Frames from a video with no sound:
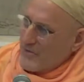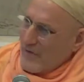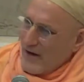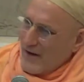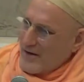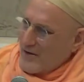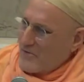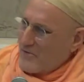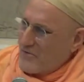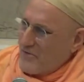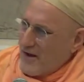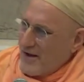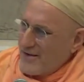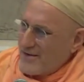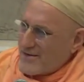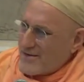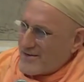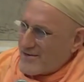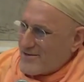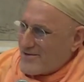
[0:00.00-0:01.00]
Arguing,
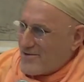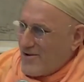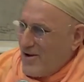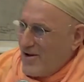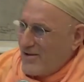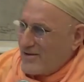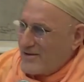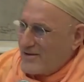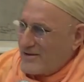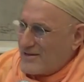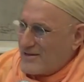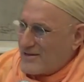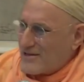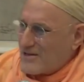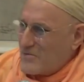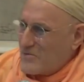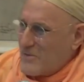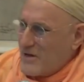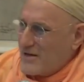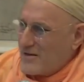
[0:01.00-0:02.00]
fighting
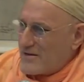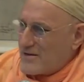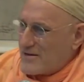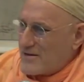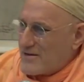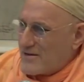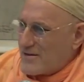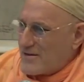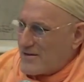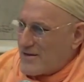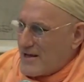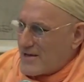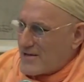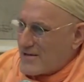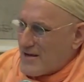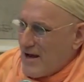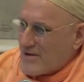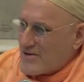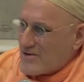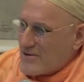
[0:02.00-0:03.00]
fights, all it just means
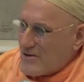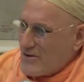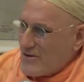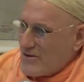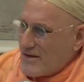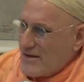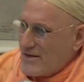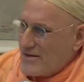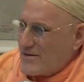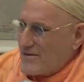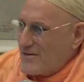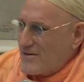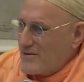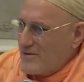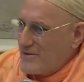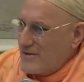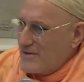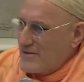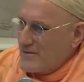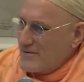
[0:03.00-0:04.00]
is
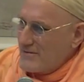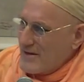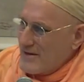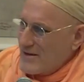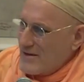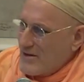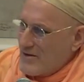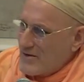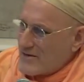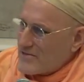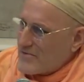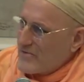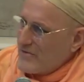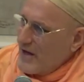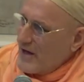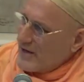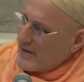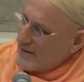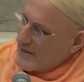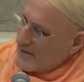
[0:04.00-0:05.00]
testosterone hits you
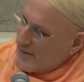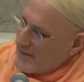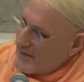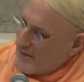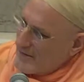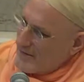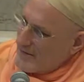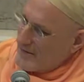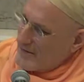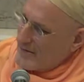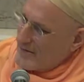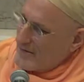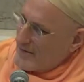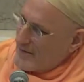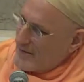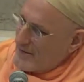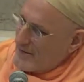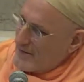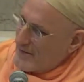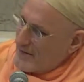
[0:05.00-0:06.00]
and, you know, it's fun.
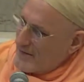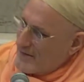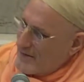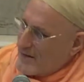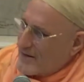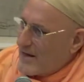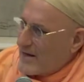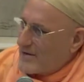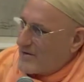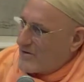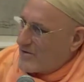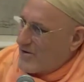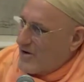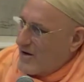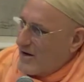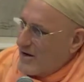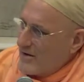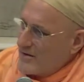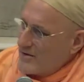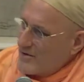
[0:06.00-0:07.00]

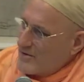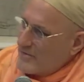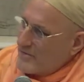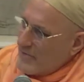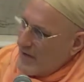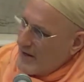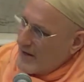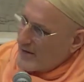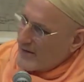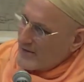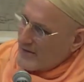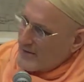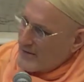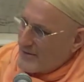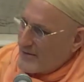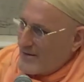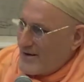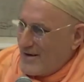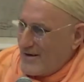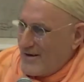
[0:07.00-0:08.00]
And then later on you'll
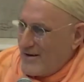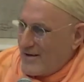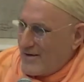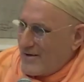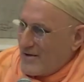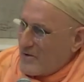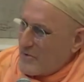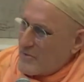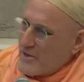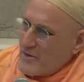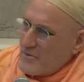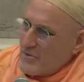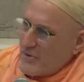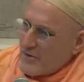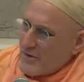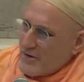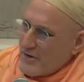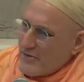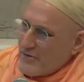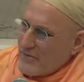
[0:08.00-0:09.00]
find
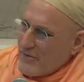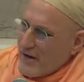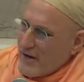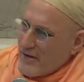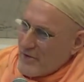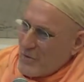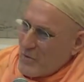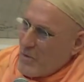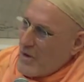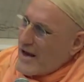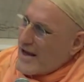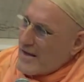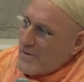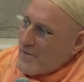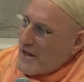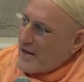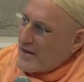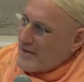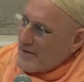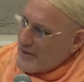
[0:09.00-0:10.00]
there are people who can
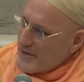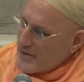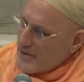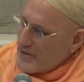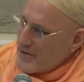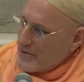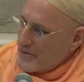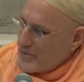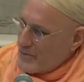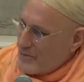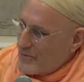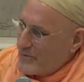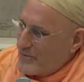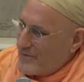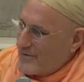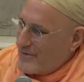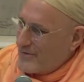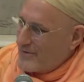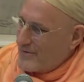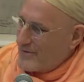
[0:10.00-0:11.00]
fight way better
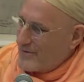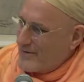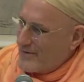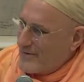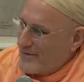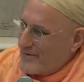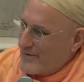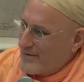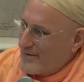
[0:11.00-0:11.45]
than you.